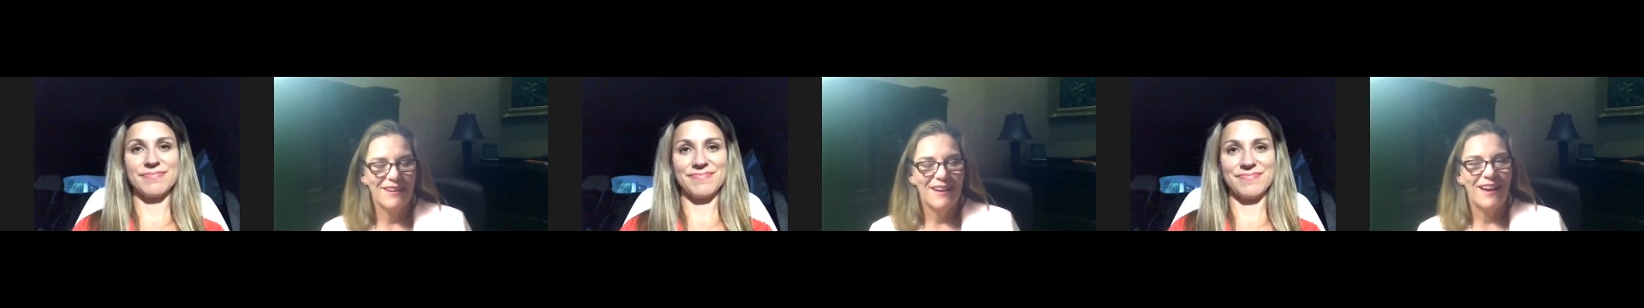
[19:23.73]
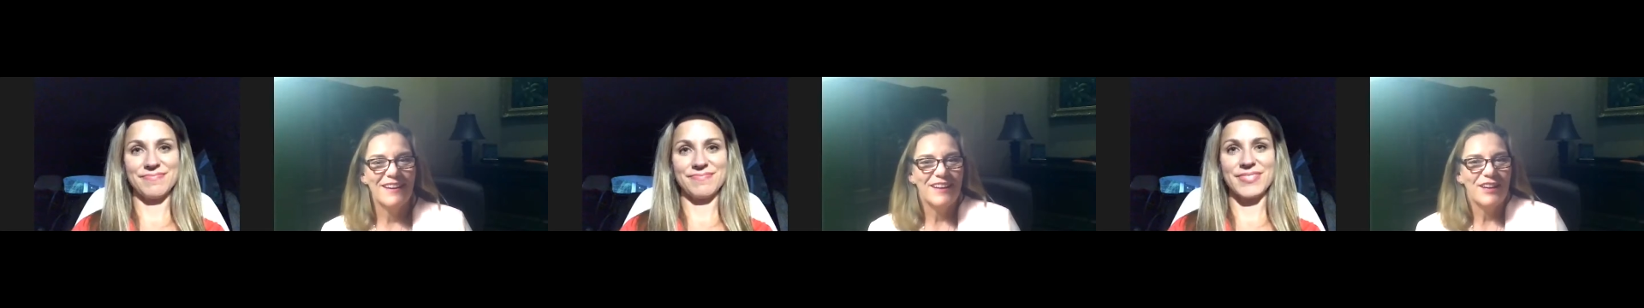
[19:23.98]

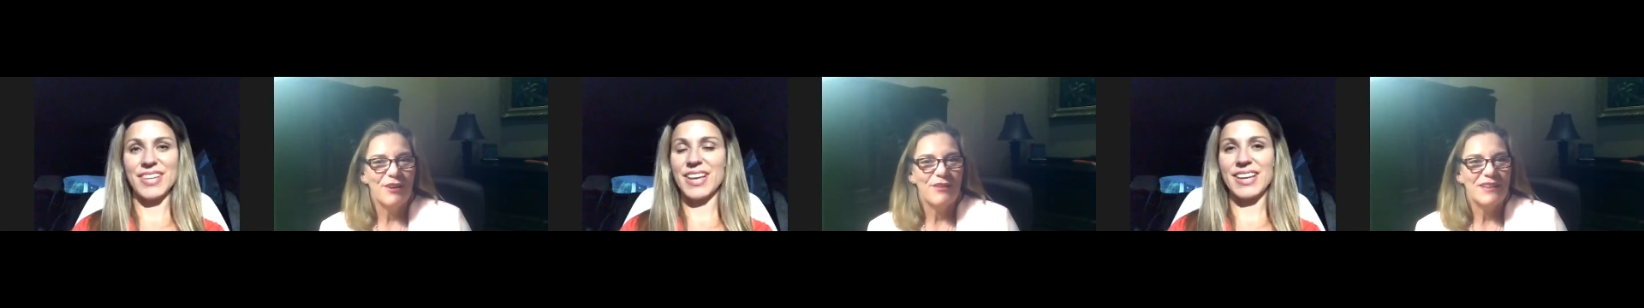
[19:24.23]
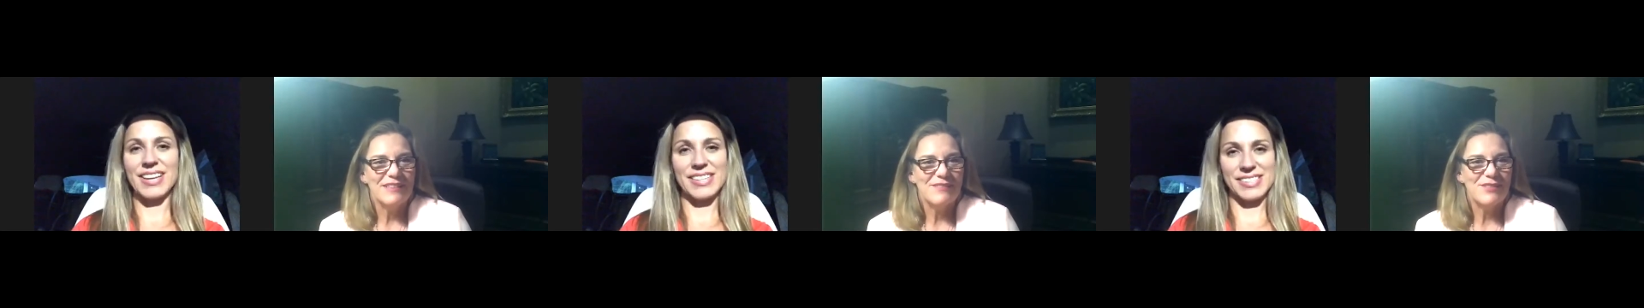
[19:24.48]
Speaker 1: and you know yes.
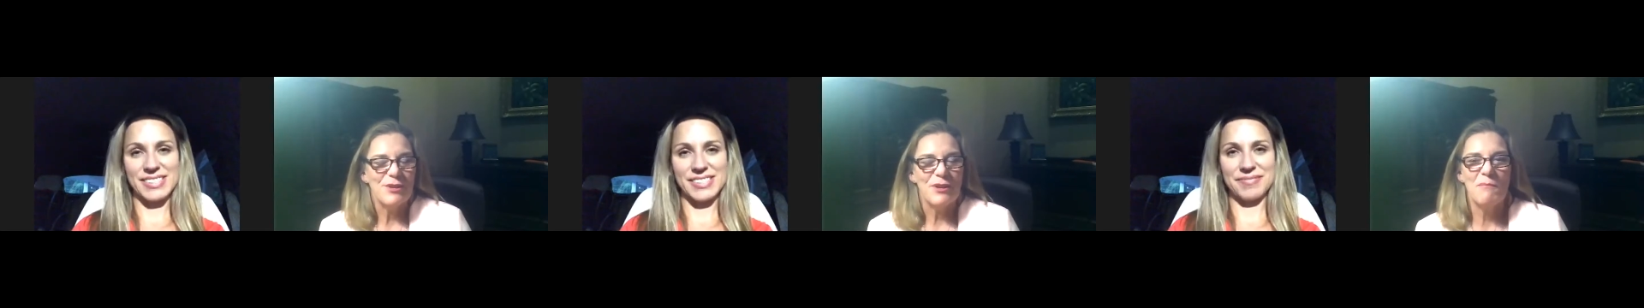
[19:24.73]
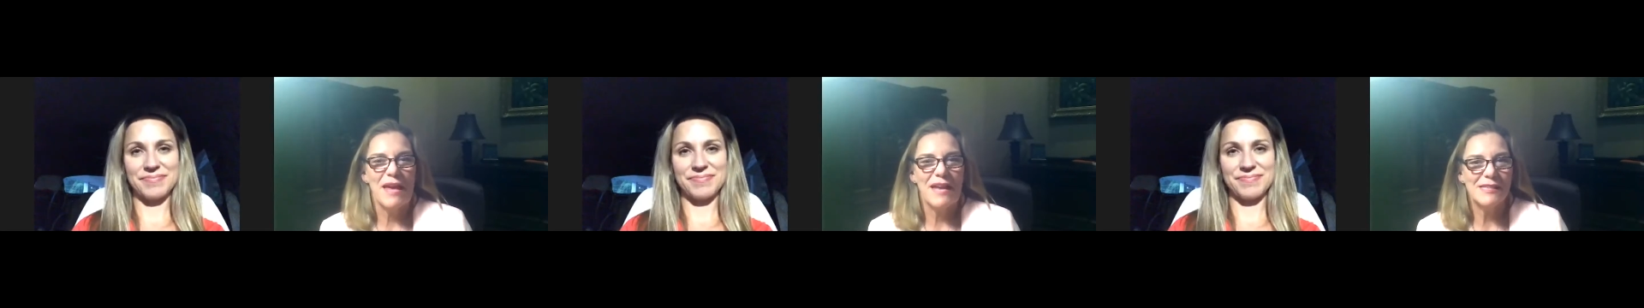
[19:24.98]
he's doing
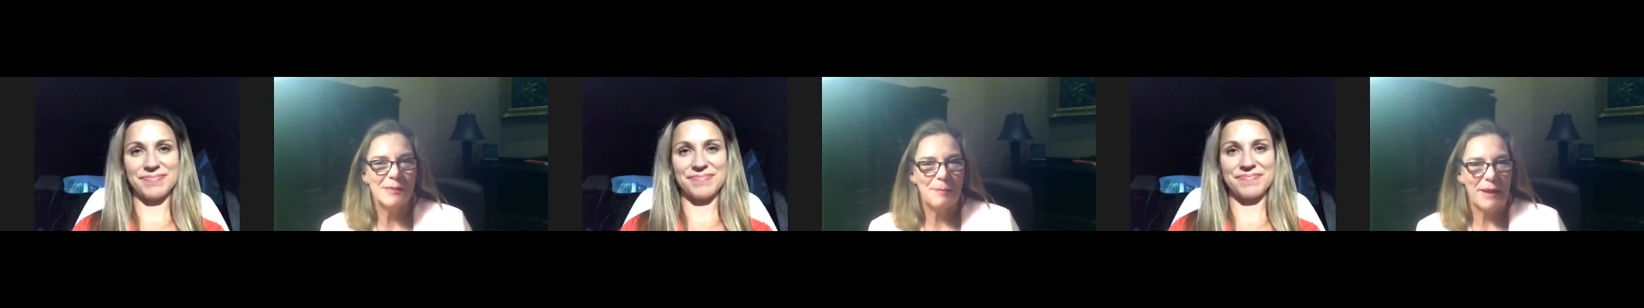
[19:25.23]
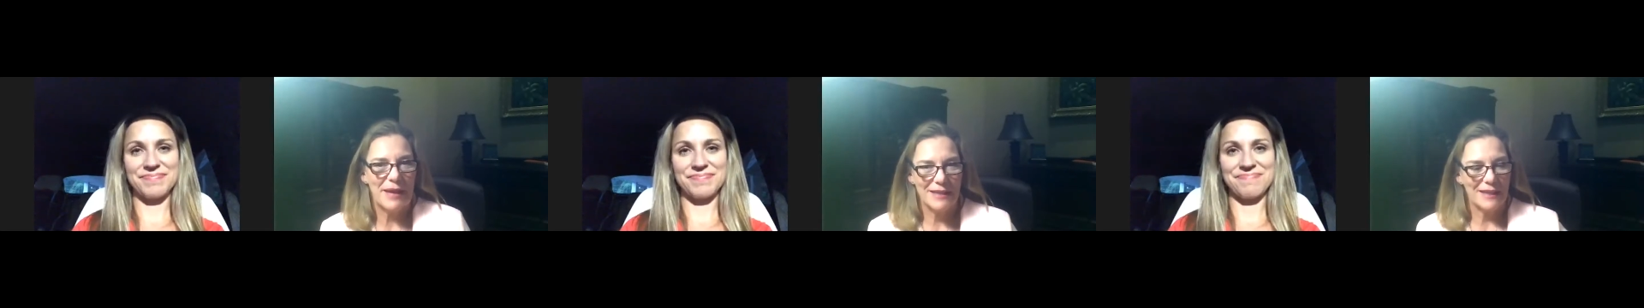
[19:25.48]

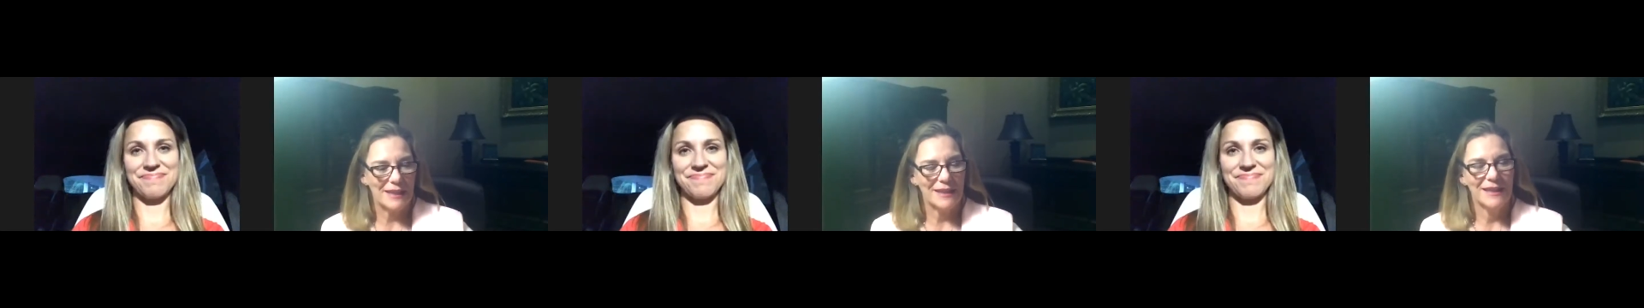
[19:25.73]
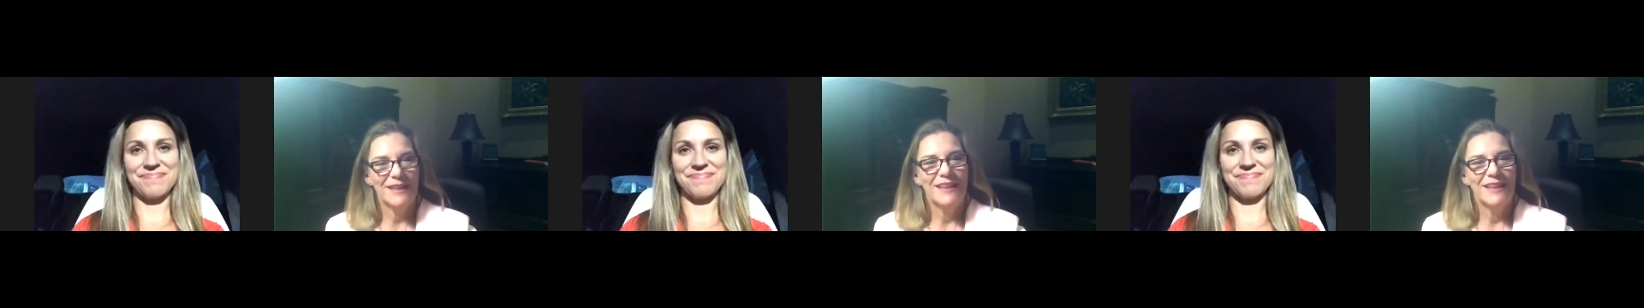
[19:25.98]
manspanding,